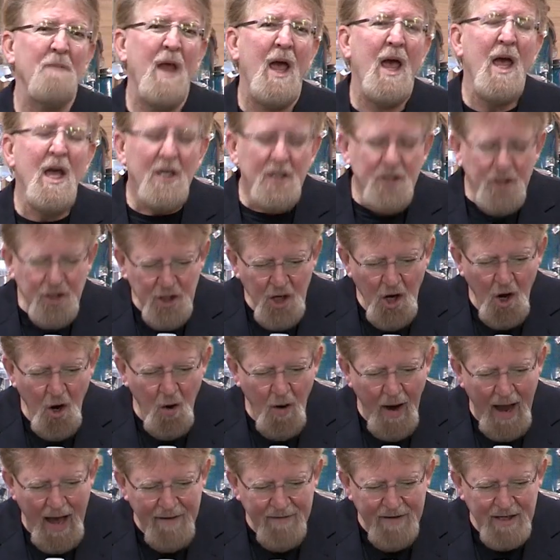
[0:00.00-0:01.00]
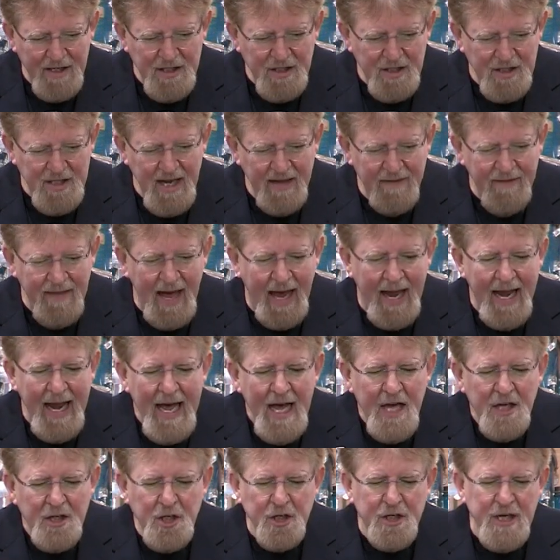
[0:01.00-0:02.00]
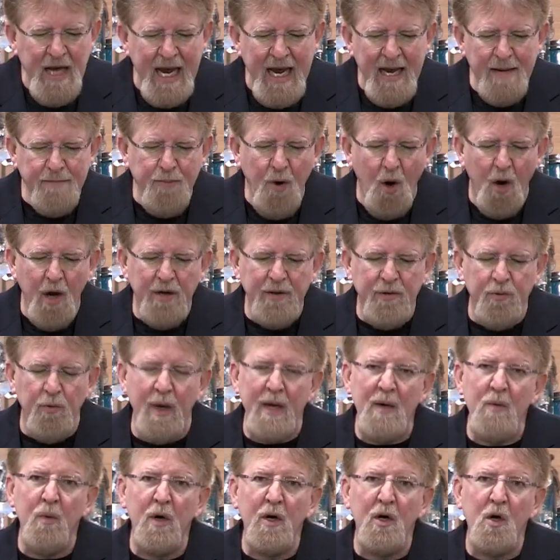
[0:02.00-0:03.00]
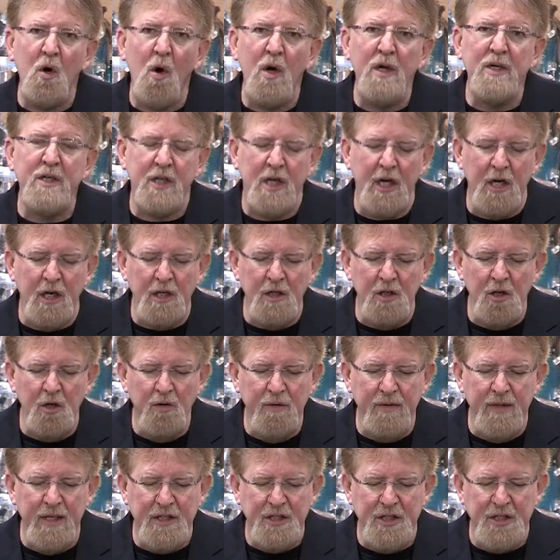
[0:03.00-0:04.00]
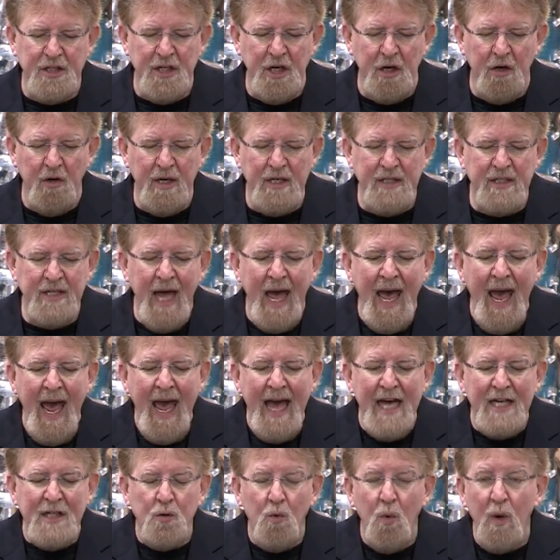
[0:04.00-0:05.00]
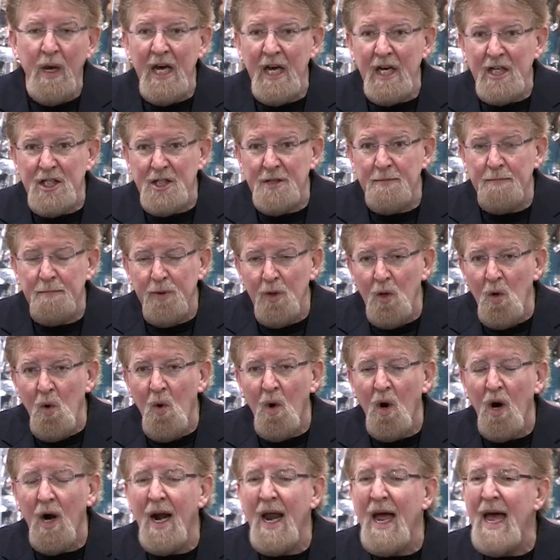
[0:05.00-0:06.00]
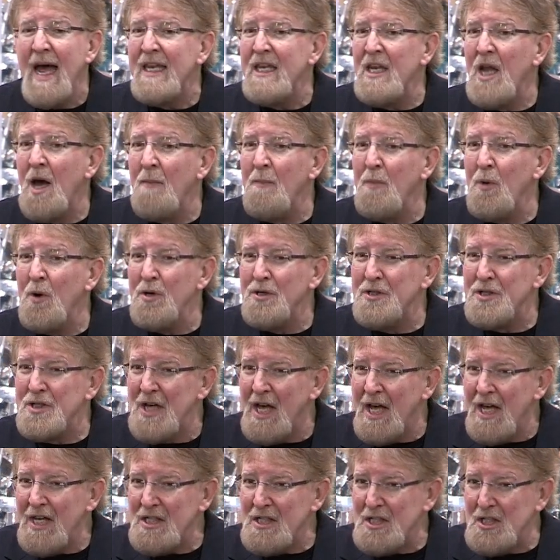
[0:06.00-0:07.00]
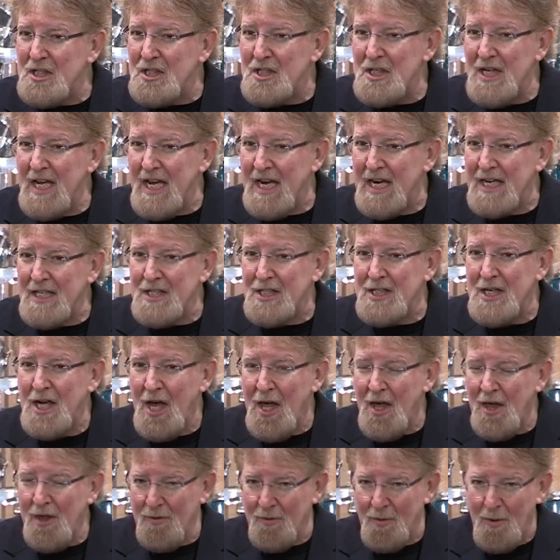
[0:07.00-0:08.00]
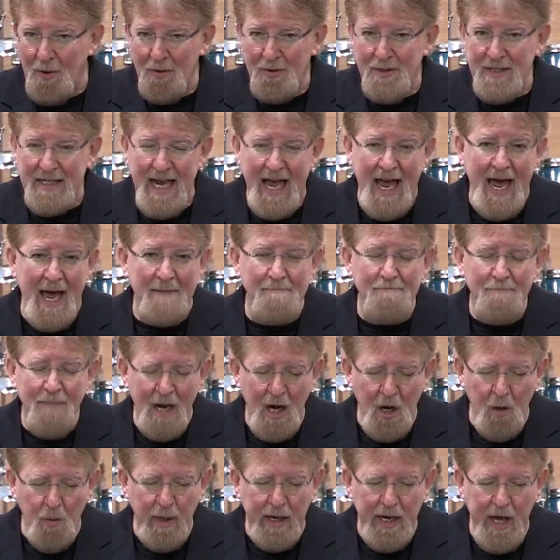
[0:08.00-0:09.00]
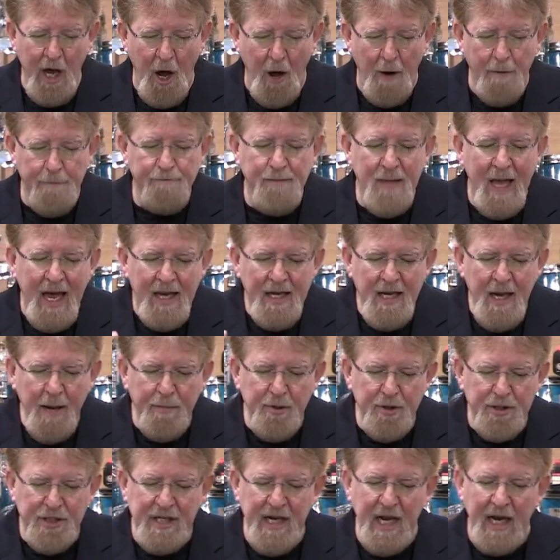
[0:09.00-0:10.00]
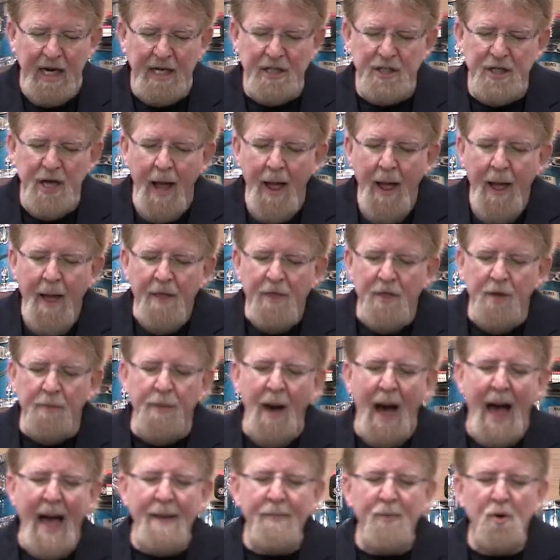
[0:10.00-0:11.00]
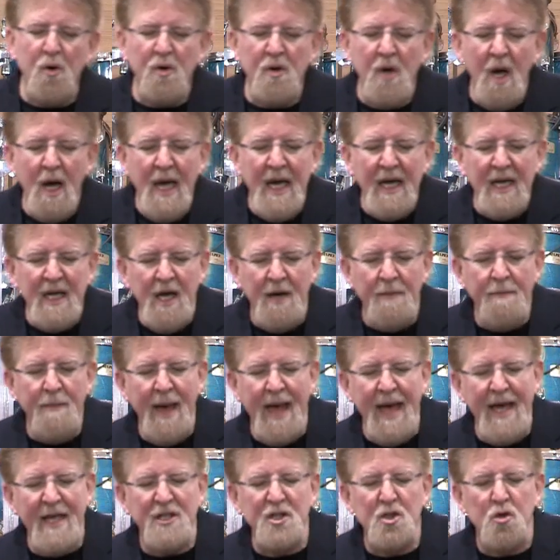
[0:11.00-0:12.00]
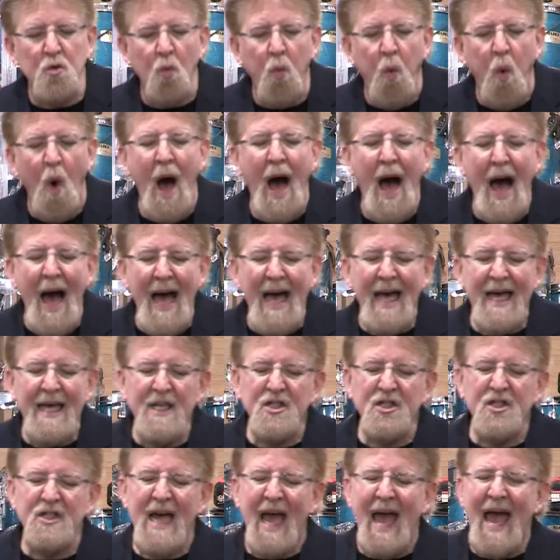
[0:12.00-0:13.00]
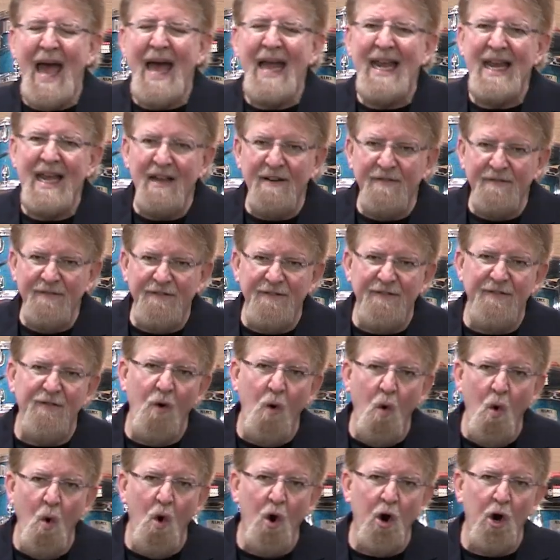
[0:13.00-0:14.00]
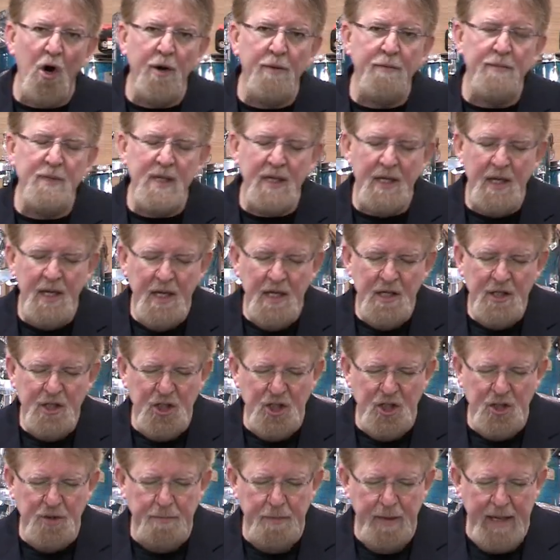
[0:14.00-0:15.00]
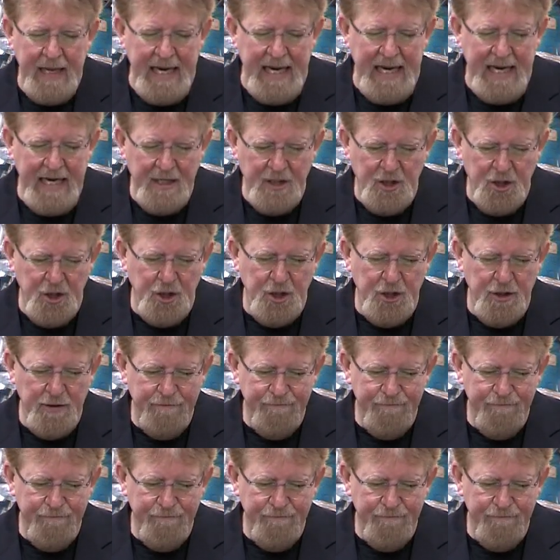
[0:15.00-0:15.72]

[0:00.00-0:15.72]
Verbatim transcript: So, having said that, today in part three, we're going to conclude this series as we explore Numbers 6 through 10. Here we go. Number six, the Bible commands wise and informed speech.